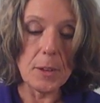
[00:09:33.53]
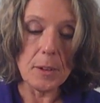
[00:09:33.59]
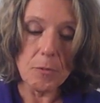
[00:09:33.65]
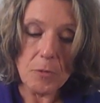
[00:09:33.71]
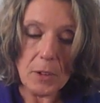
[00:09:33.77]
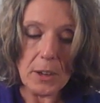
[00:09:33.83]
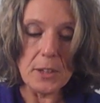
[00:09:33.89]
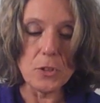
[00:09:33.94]
a
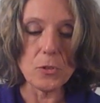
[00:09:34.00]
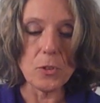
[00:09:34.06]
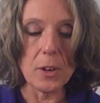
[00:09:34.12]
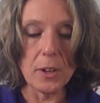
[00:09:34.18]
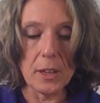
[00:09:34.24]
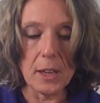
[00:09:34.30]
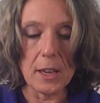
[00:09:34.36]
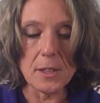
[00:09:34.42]
very
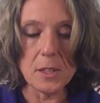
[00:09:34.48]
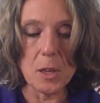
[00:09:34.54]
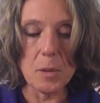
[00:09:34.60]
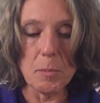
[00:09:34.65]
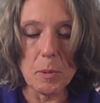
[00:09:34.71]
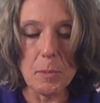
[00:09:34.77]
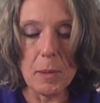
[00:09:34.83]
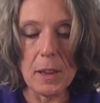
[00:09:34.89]
strong case
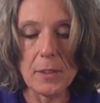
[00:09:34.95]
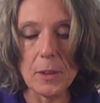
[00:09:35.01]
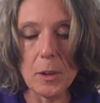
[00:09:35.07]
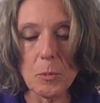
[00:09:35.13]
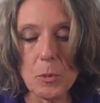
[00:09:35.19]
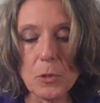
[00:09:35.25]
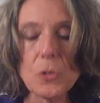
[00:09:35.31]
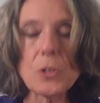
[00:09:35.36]
can be made
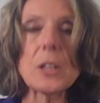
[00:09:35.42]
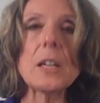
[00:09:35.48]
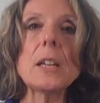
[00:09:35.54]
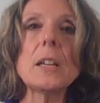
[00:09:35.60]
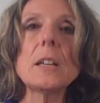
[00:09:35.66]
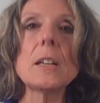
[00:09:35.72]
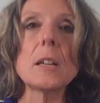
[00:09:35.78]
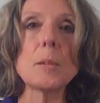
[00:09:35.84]
that
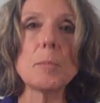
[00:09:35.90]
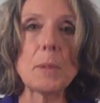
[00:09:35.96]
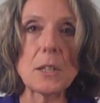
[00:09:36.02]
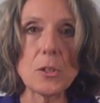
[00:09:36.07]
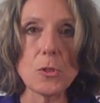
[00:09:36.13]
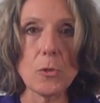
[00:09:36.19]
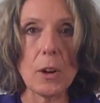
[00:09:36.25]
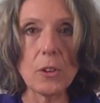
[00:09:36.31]
routine
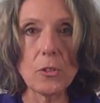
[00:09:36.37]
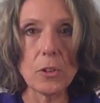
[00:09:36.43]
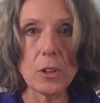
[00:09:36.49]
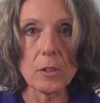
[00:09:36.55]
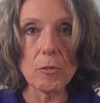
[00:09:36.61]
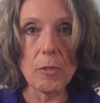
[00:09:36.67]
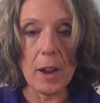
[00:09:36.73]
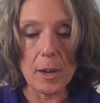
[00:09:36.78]
administration
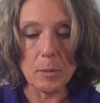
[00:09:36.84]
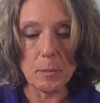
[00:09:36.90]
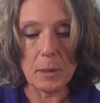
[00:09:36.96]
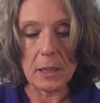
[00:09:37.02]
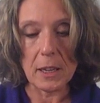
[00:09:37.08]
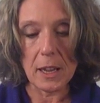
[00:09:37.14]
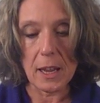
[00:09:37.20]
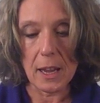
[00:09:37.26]
of
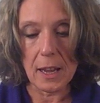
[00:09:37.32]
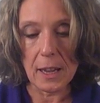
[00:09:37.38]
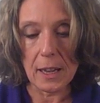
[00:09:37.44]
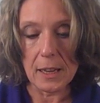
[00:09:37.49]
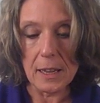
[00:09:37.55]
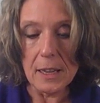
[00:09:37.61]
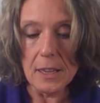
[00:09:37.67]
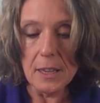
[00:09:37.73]
vitamin
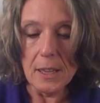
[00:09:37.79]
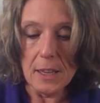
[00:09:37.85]
K